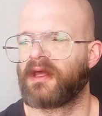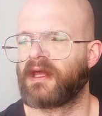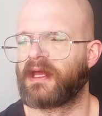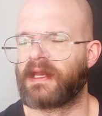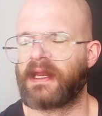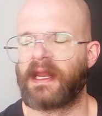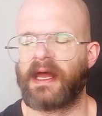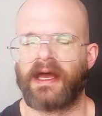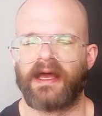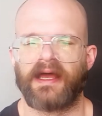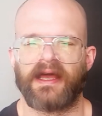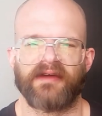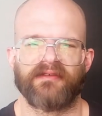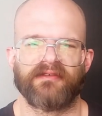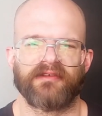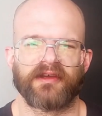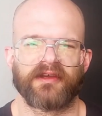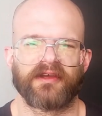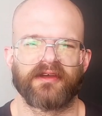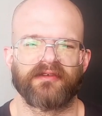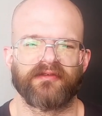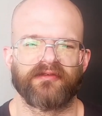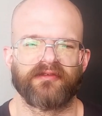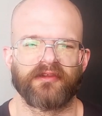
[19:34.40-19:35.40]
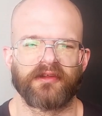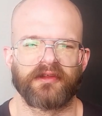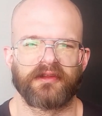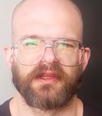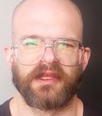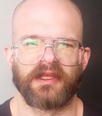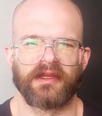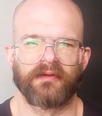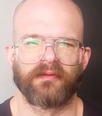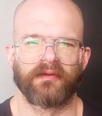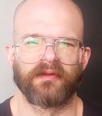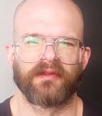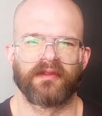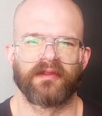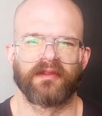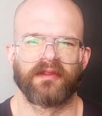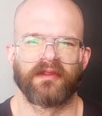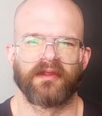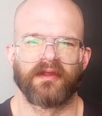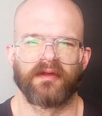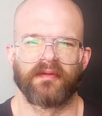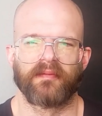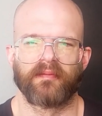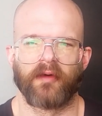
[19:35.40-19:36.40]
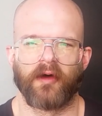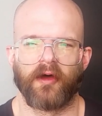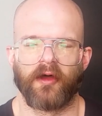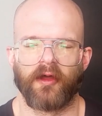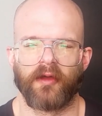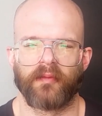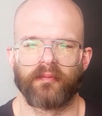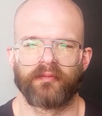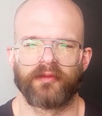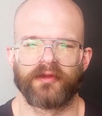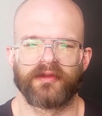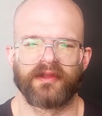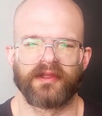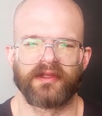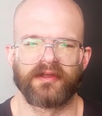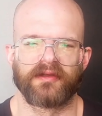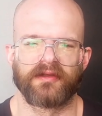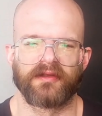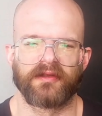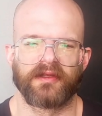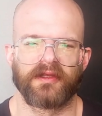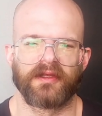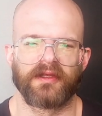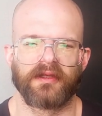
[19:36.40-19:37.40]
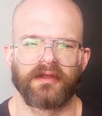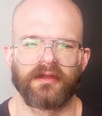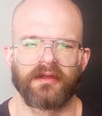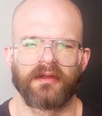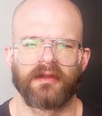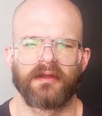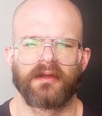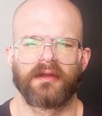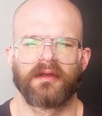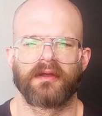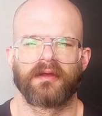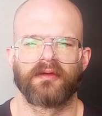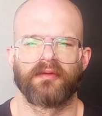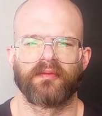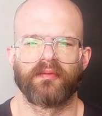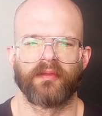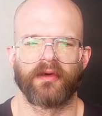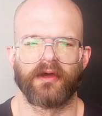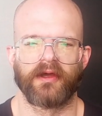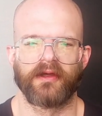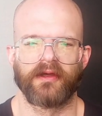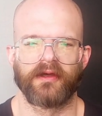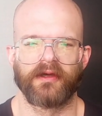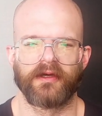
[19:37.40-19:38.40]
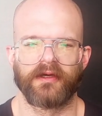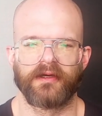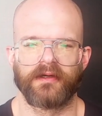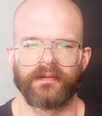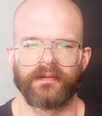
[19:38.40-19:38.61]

and not have it conflicting with the balm potentially. But